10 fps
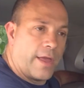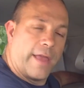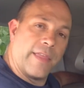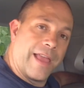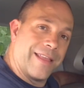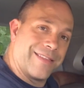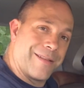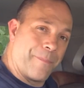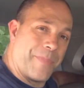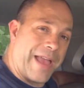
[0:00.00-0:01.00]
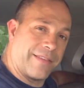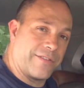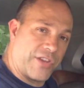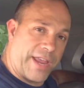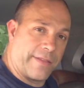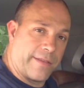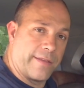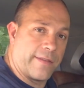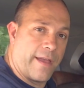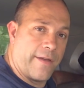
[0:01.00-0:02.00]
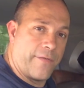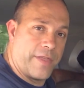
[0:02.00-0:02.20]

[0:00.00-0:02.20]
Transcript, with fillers: and it's the best chances of